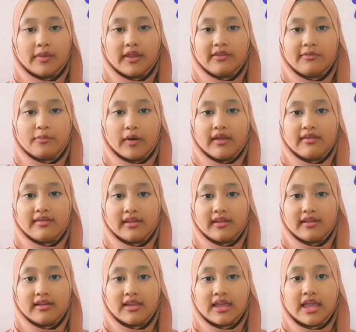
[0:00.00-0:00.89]
is
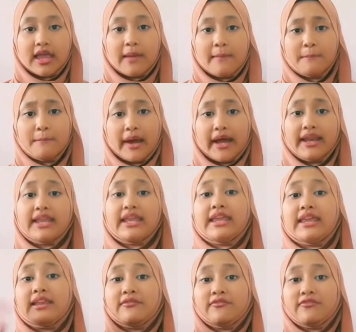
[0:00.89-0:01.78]
present, but
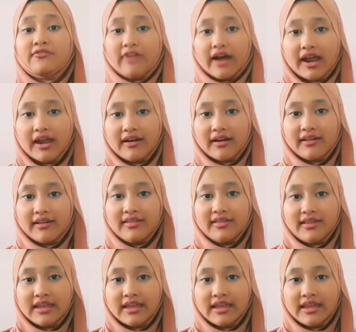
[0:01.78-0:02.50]
in virus,